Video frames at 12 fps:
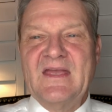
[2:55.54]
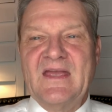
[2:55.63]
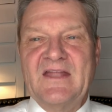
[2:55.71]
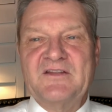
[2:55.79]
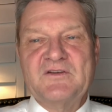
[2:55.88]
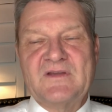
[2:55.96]

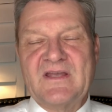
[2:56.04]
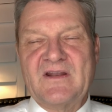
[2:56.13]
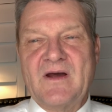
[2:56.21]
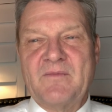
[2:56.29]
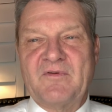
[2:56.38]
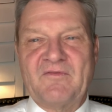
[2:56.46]
and you
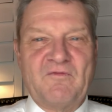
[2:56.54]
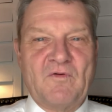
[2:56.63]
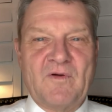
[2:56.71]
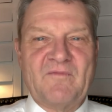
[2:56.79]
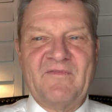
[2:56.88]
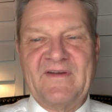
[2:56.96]
cannot
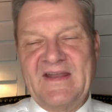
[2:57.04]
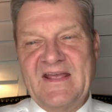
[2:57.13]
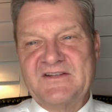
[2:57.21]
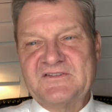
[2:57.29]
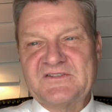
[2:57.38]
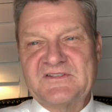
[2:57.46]
perform
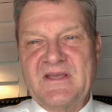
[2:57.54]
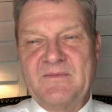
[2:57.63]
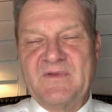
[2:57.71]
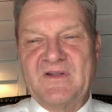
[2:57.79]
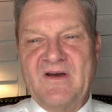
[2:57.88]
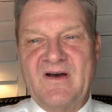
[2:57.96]
financial
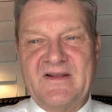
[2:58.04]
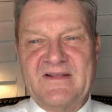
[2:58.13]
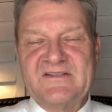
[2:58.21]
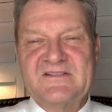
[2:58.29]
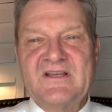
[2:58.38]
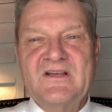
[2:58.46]
statement
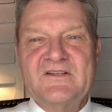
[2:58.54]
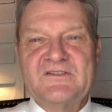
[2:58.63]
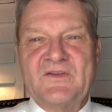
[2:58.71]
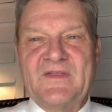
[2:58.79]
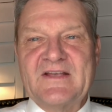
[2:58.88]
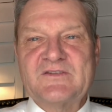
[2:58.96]
audits.
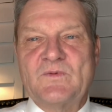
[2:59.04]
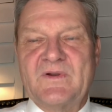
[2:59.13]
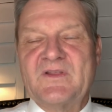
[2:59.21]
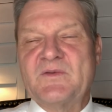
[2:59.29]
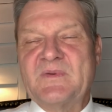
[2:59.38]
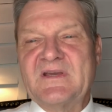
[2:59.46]
So that's one
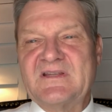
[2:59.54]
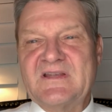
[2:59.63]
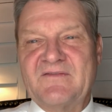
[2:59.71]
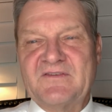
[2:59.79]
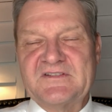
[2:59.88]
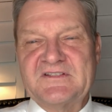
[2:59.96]
of the big
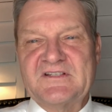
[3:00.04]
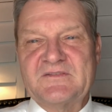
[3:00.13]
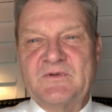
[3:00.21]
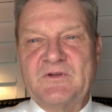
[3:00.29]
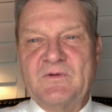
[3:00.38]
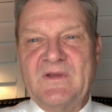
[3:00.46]
differences
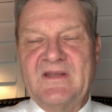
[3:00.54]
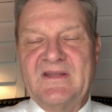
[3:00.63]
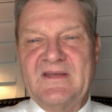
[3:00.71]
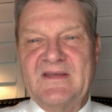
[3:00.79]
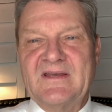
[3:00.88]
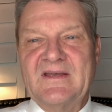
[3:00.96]
between
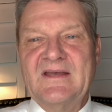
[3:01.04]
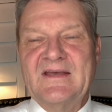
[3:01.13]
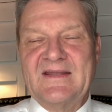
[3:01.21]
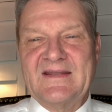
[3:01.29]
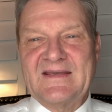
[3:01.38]
an